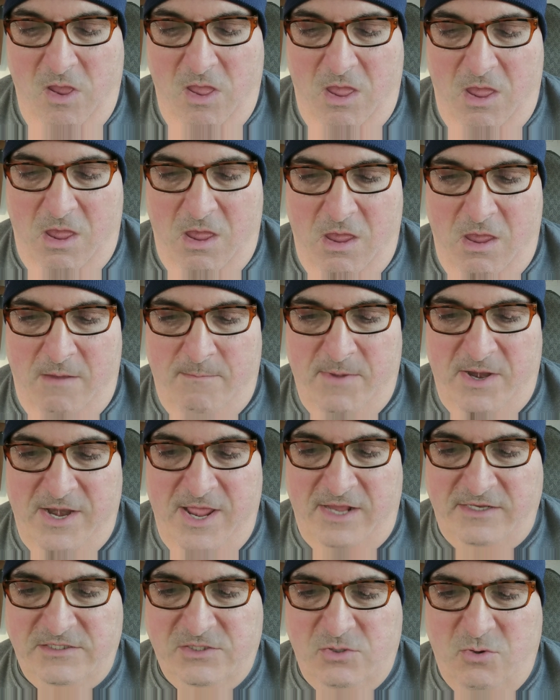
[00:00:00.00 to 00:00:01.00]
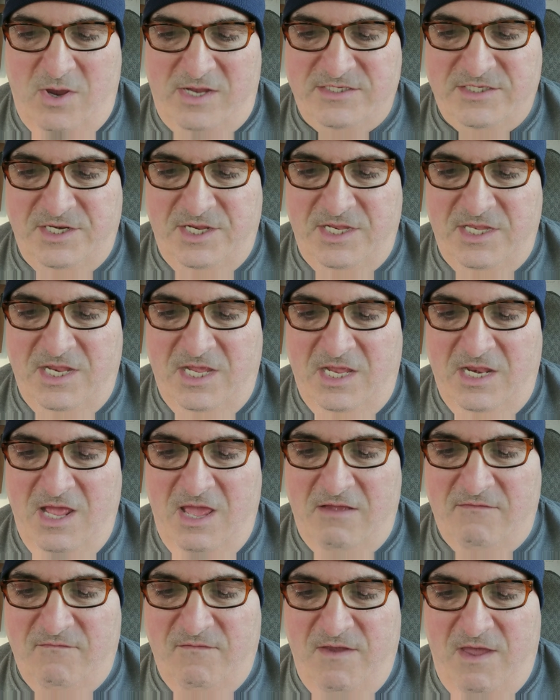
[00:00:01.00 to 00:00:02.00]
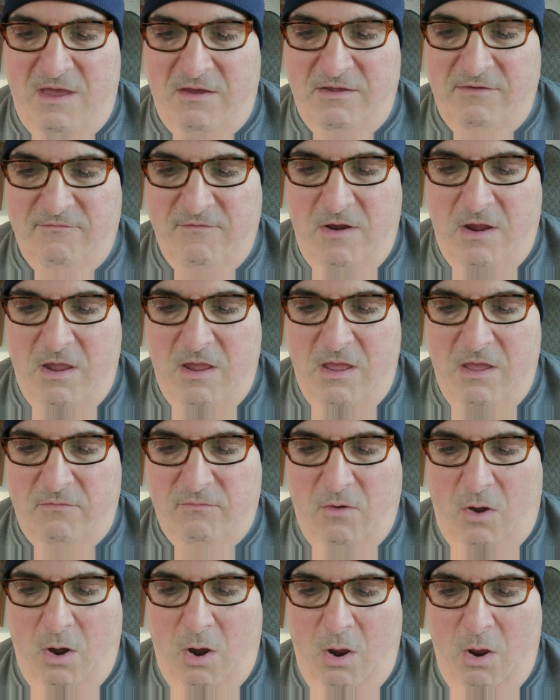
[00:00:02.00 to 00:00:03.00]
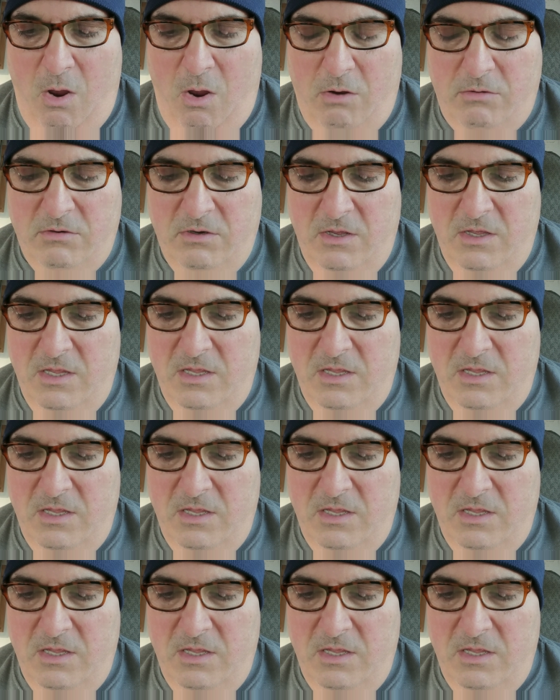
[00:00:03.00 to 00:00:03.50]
My next question, Indian Head Valley Railroad.